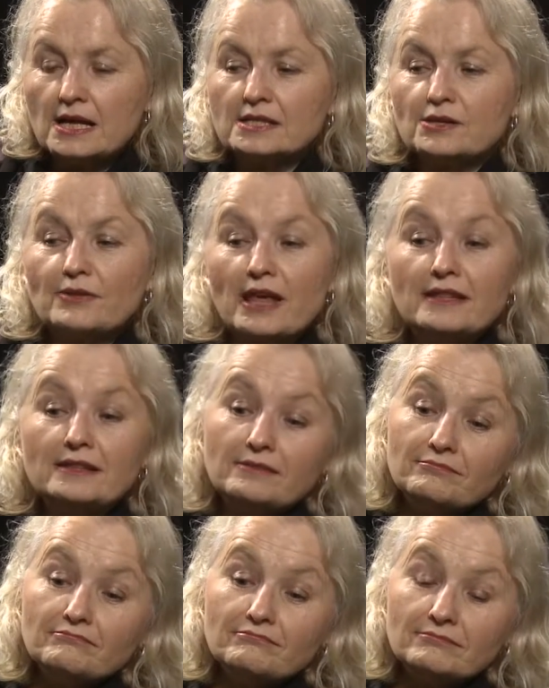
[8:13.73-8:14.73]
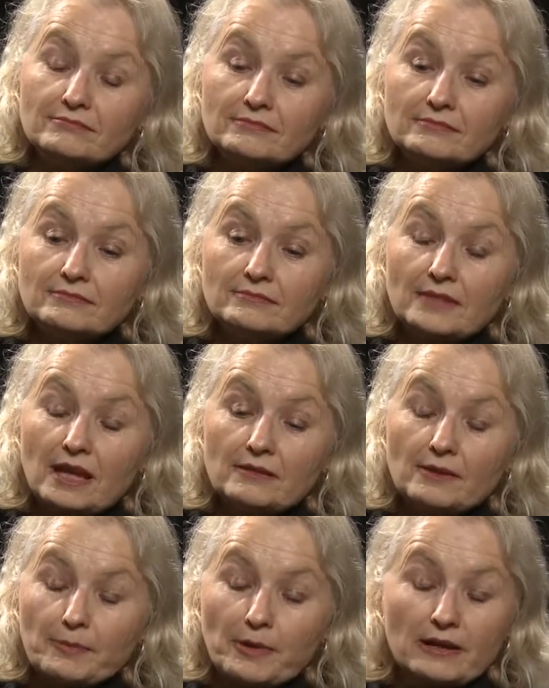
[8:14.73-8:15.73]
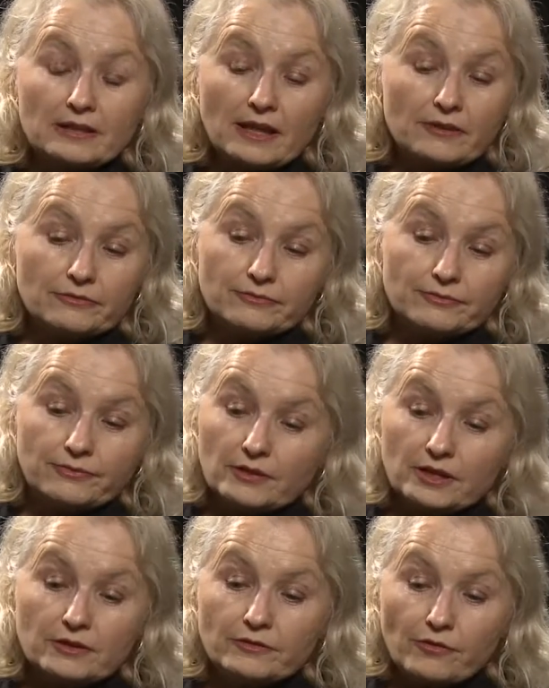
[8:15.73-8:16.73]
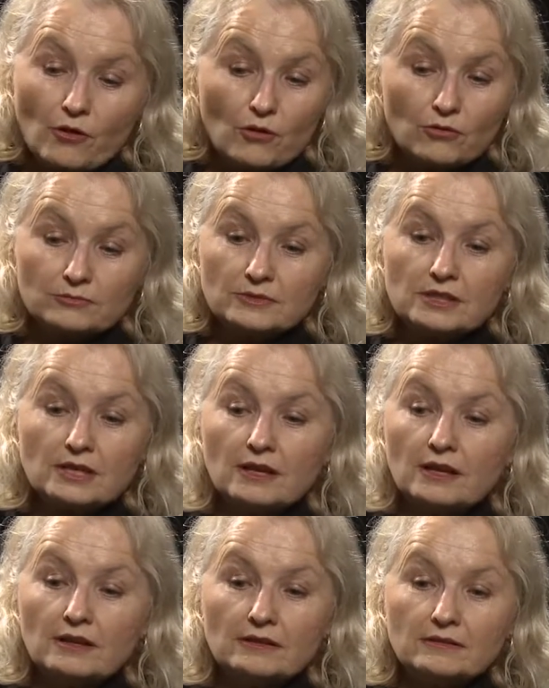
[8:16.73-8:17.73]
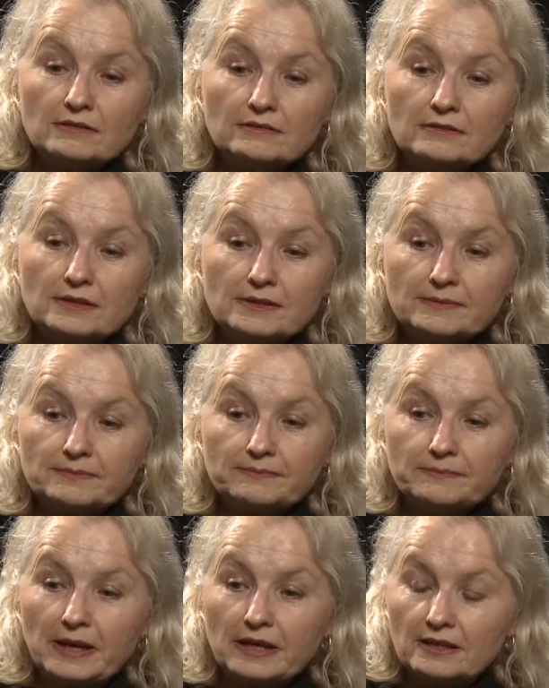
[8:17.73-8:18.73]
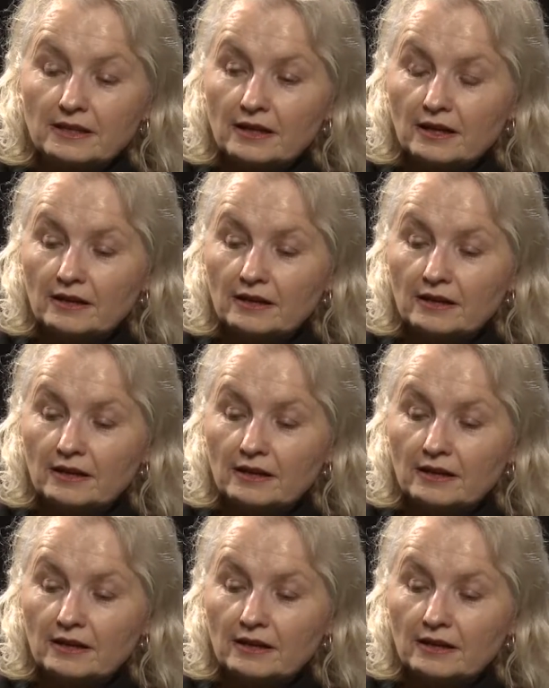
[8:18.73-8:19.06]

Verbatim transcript: so then they, apparently they informed uh, these big,